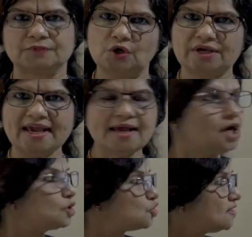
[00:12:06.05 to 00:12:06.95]
Okay,
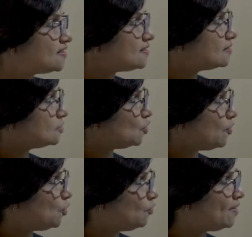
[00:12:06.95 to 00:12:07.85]
so
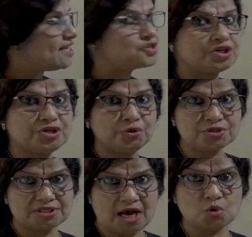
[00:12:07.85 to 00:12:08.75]
you've been
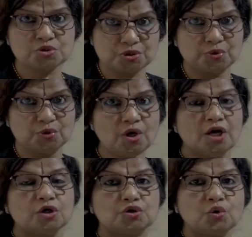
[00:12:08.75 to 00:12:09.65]
introduced now to
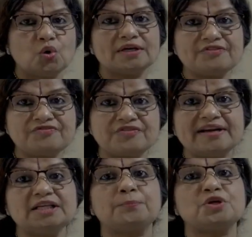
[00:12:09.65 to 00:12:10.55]
two
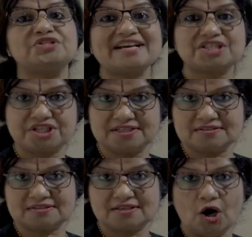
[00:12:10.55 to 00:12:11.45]
different
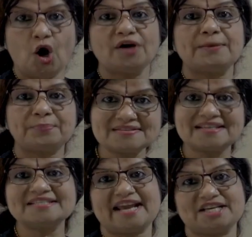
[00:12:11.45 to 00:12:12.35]
projections or
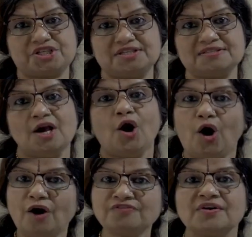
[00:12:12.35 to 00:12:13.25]
representations
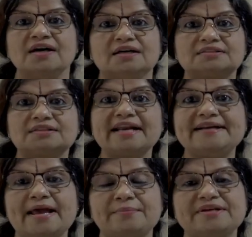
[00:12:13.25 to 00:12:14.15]
of a
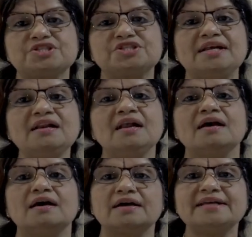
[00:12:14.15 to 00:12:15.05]
three-dimensional
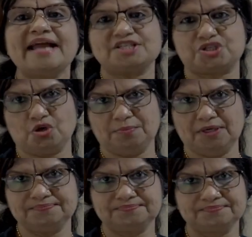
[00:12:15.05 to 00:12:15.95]
enantiomer.